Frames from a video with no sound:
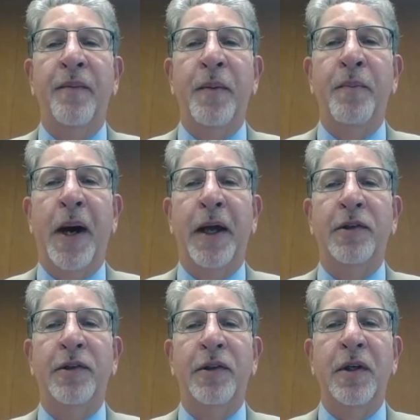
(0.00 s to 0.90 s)

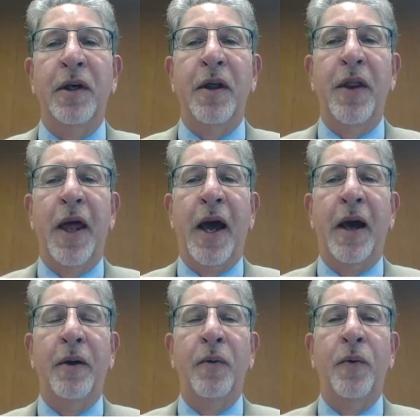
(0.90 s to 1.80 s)
mice
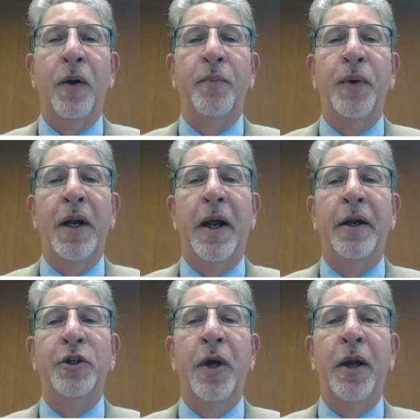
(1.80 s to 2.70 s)
that were put on
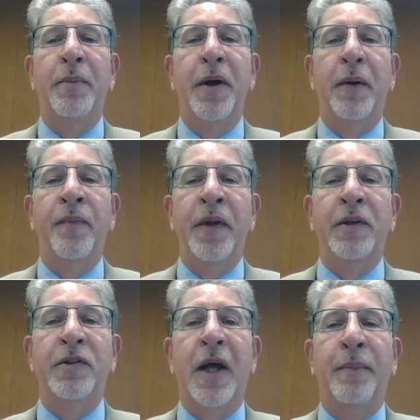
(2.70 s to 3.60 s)
a treadmill
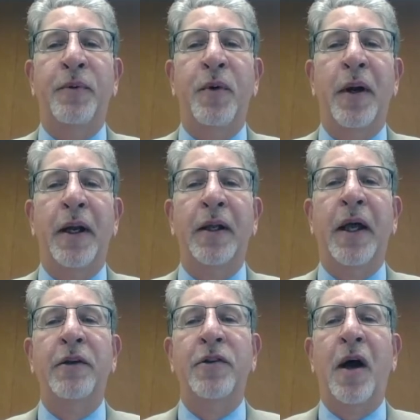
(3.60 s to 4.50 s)
stopped running
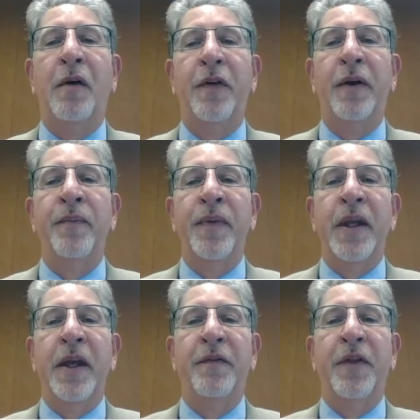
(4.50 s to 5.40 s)
less often
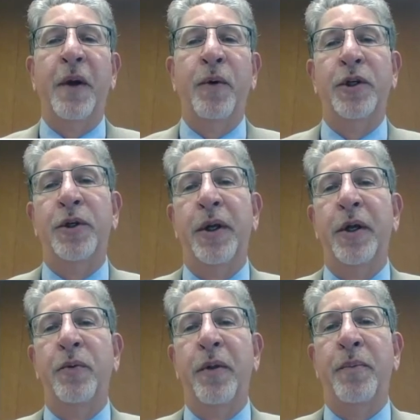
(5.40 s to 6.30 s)
if they were
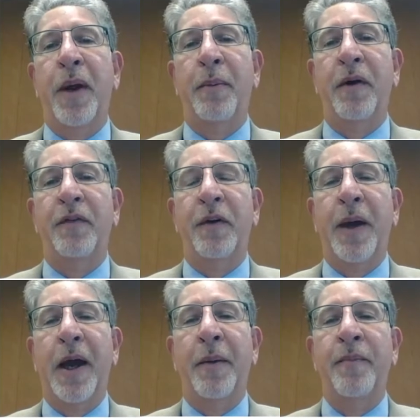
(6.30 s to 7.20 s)
treated with
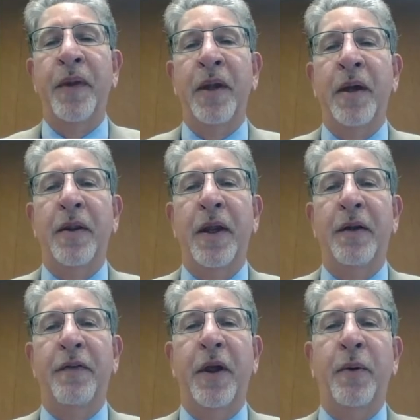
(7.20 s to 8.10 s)
Pamrevlumab than
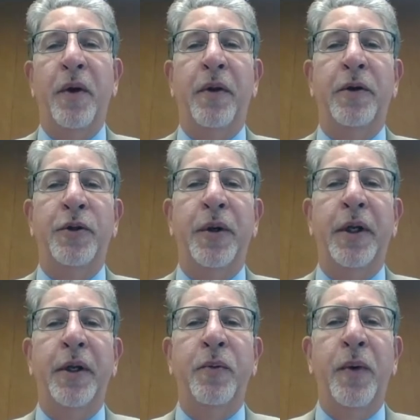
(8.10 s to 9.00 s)
if they were
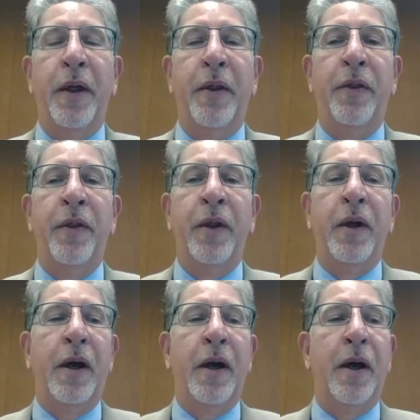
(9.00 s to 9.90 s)
treated with
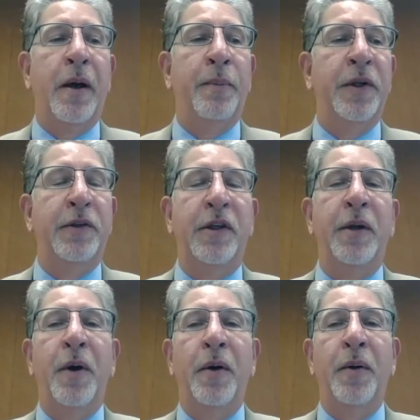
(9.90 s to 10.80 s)

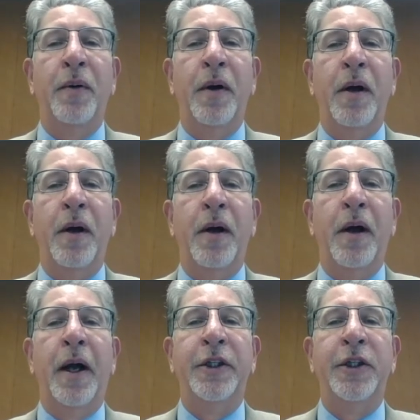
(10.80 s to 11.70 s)
placebo
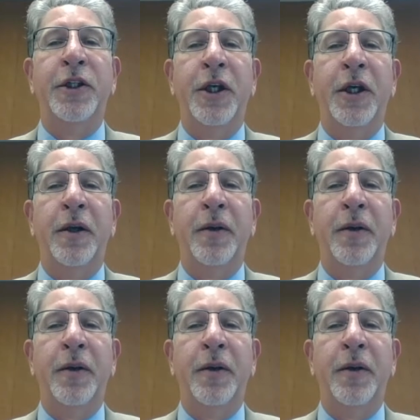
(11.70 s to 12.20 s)
IgG.